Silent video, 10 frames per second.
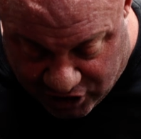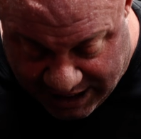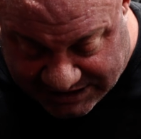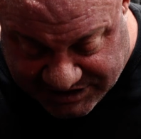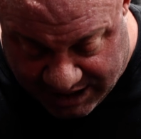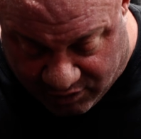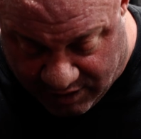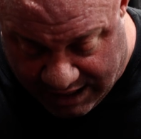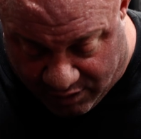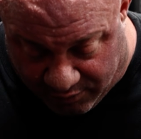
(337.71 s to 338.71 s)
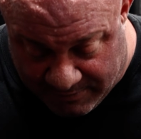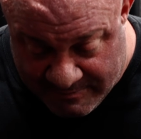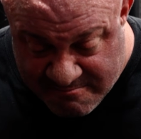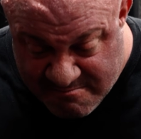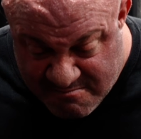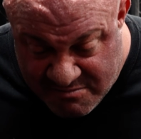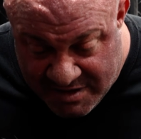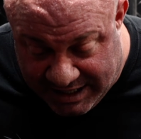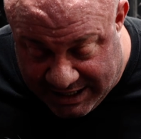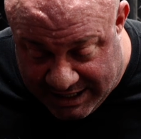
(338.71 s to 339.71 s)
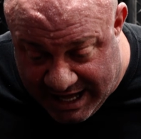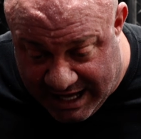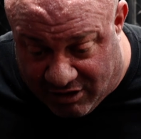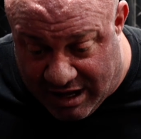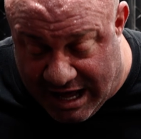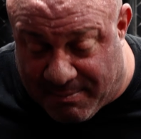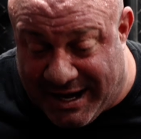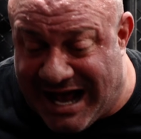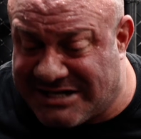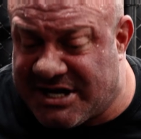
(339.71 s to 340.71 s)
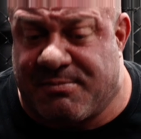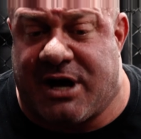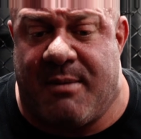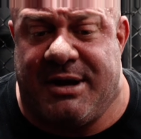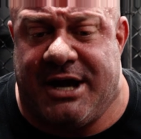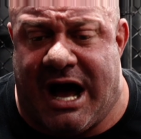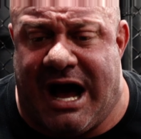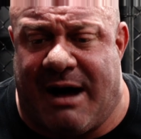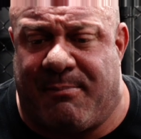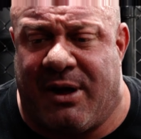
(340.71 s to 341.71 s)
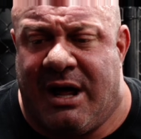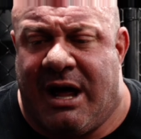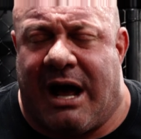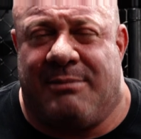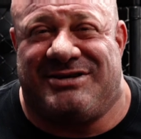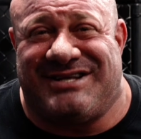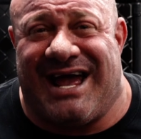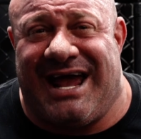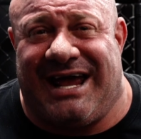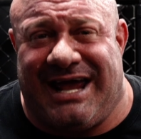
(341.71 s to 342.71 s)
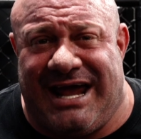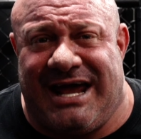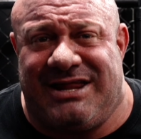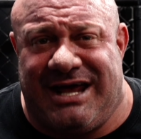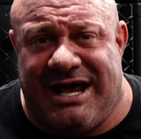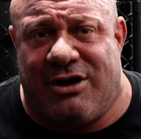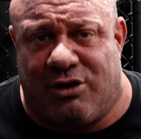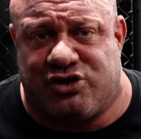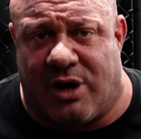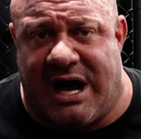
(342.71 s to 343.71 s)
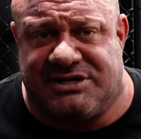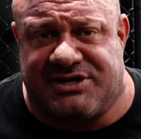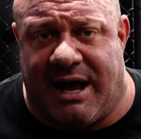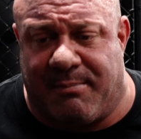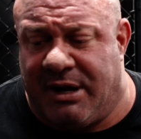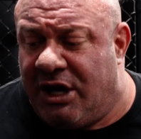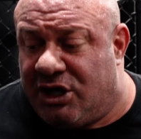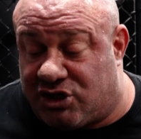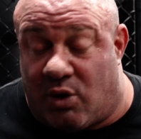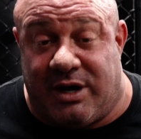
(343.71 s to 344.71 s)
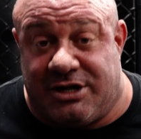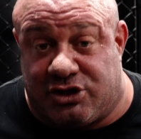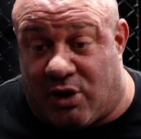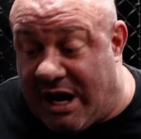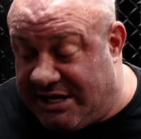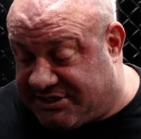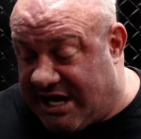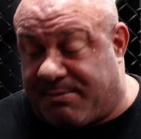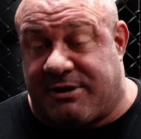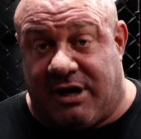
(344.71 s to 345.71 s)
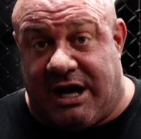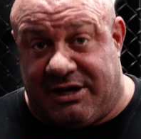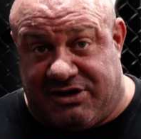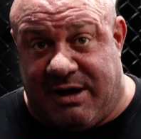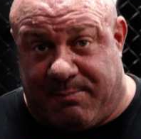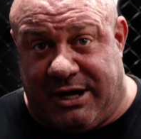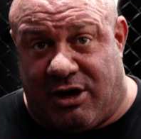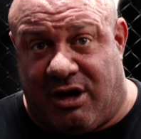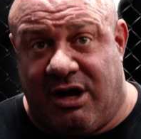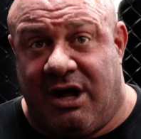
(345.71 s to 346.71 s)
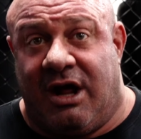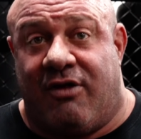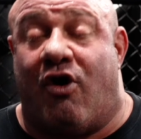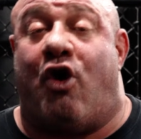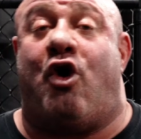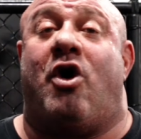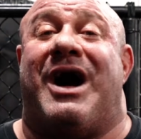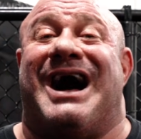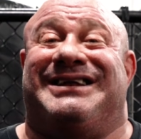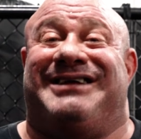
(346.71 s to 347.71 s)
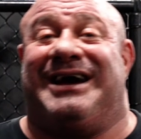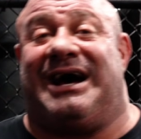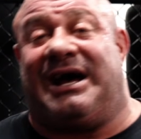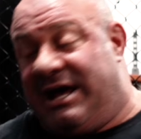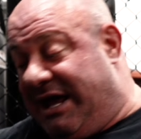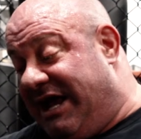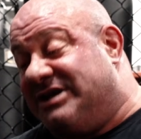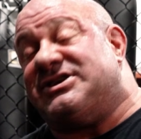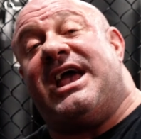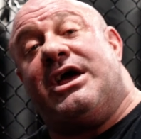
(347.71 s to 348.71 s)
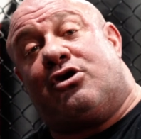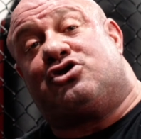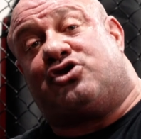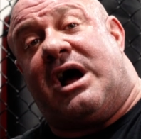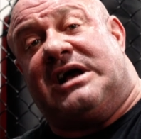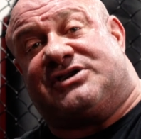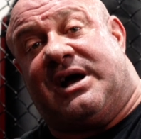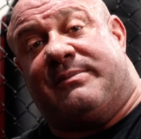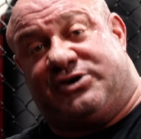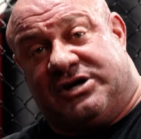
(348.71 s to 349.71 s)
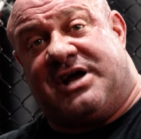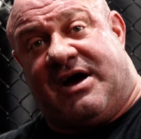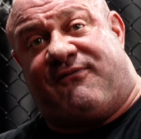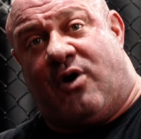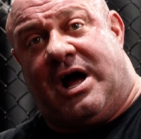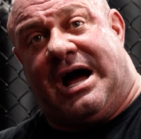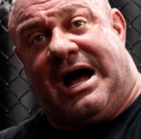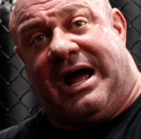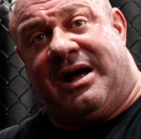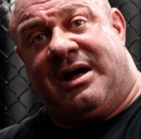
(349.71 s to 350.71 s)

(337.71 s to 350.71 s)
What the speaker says: exhale down. Inhale up, and as I'm coming up, I'm staying in the inner tricep. So in the tricep dip here, the whole idea is inner tricep, just FYI,